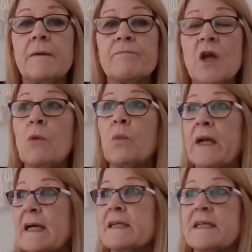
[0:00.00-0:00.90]
I
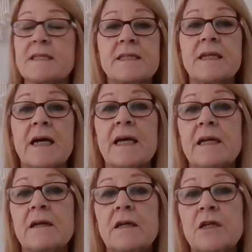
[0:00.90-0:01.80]
went out yesterday
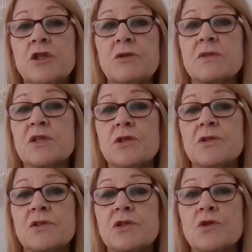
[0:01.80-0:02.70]
to a
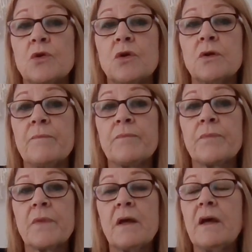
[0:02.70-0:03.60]
certain store,
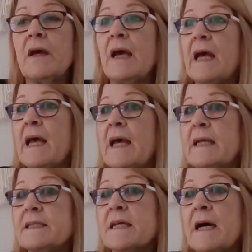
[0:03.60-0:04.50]

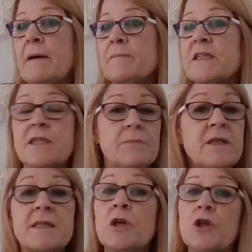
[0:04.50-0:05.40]
and
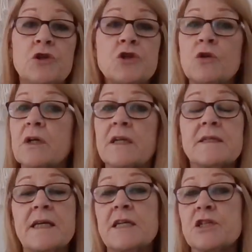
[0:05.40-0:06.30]
it's a huge
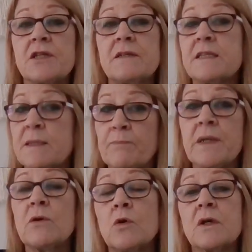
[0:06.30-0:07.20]
organisation. It's a
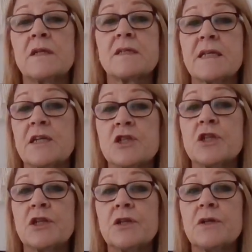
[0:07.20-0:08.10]
big
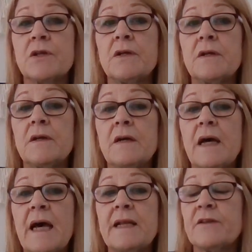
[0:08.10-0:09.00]
organisation.
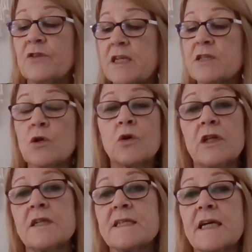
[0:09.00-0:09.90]
And these
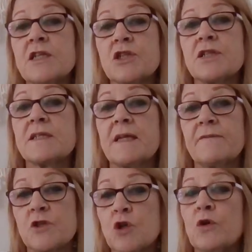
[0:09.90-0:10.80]
organisations that
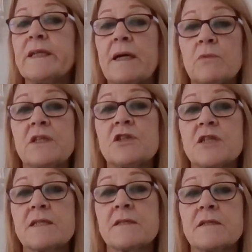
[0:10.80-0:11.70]
have joined up with the
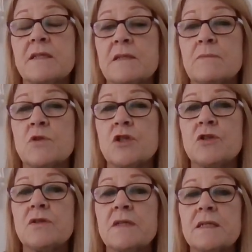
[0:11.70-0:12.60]
justice system to
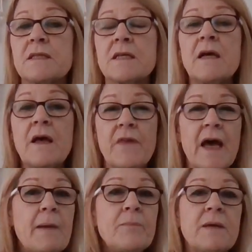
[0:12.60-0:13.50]
do this, they
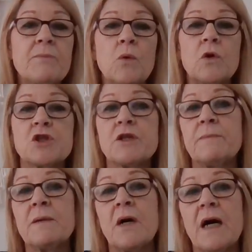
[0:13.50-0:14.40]
have people watching
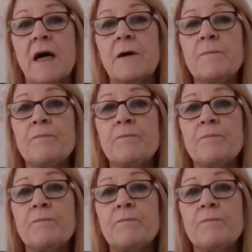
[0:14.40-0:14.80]
me in my home.